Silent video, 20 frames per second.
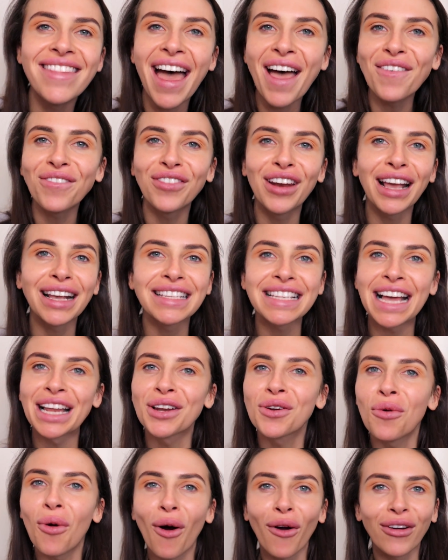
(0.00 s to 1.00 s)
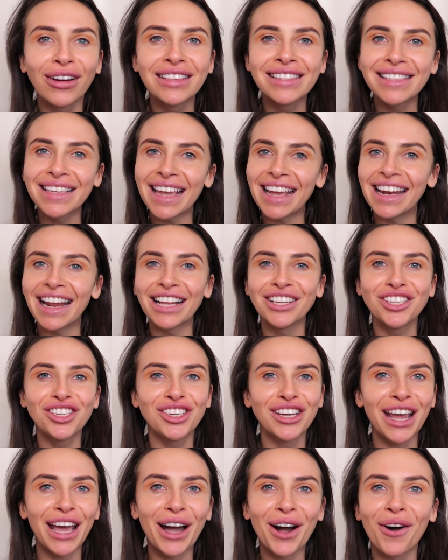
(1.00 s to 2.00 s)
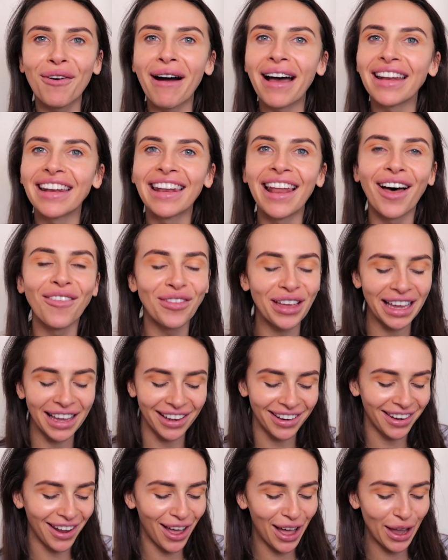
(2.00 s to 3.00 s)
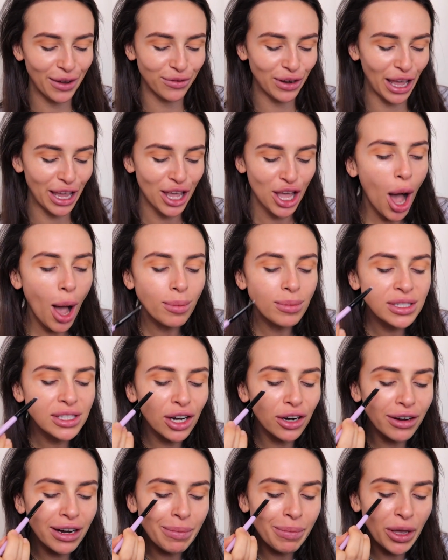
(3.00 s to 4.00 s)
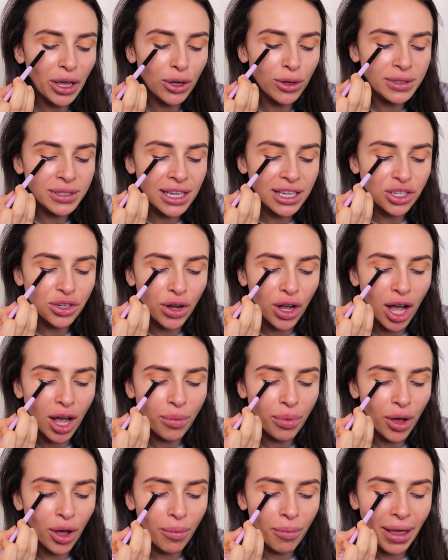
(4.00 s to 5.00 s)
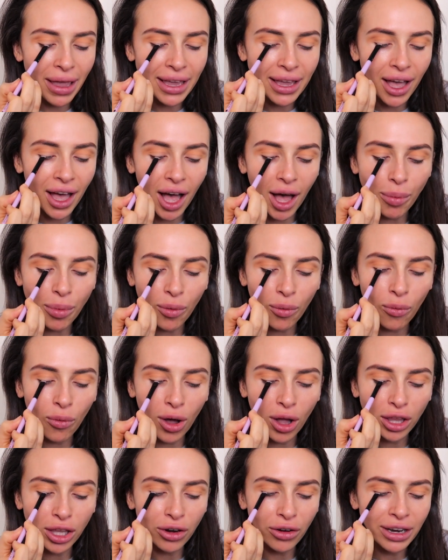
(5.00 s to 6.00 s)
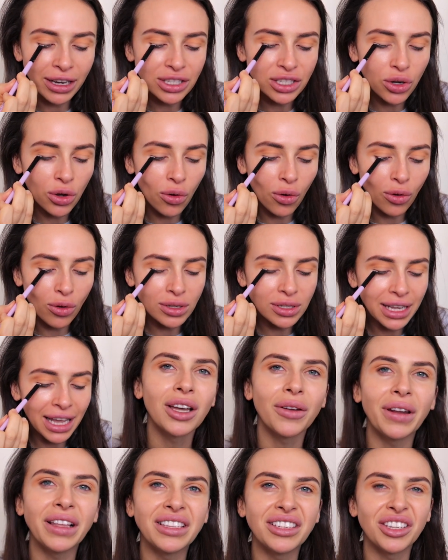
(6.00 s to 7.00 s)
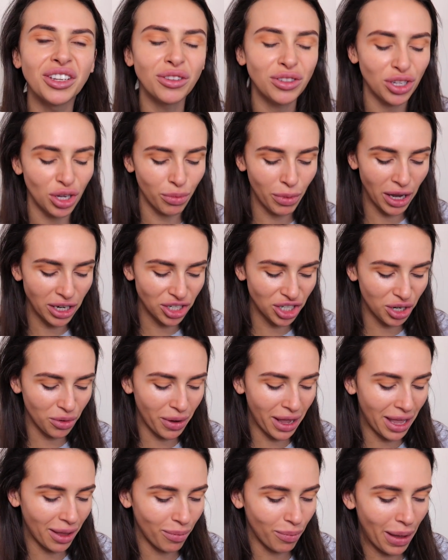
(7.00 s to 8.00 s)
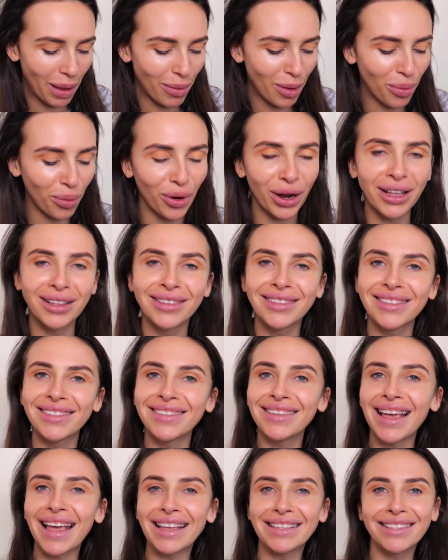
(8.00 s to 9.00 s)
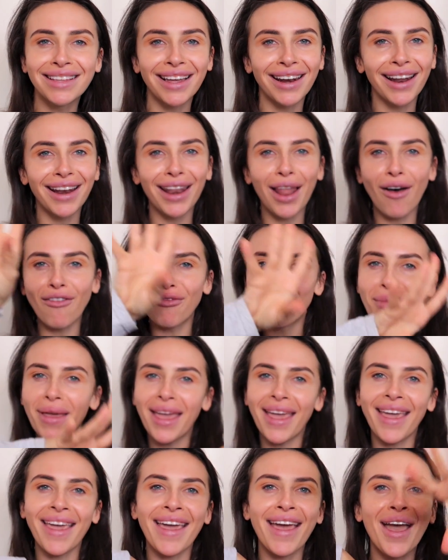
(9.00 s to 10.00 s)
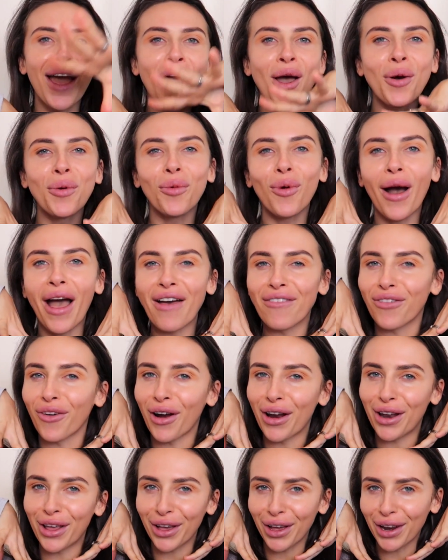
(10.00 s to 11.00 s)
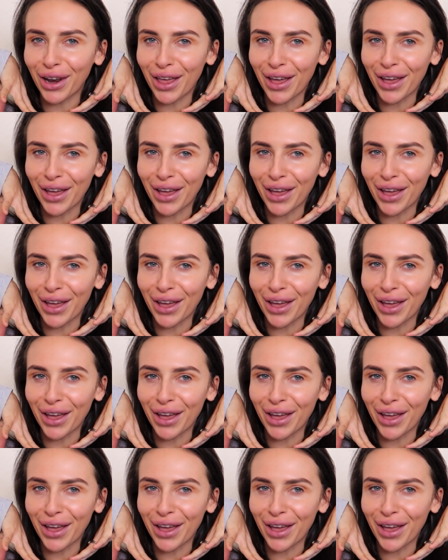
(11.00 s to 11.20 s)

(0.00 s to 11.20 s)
Netflix and quarantine and chill and loving life like, I'm sorry, but who says you can't put on makeup while you're indoors? I don't need to do too much, do we? Baby Prince is gonna love me, whatever I look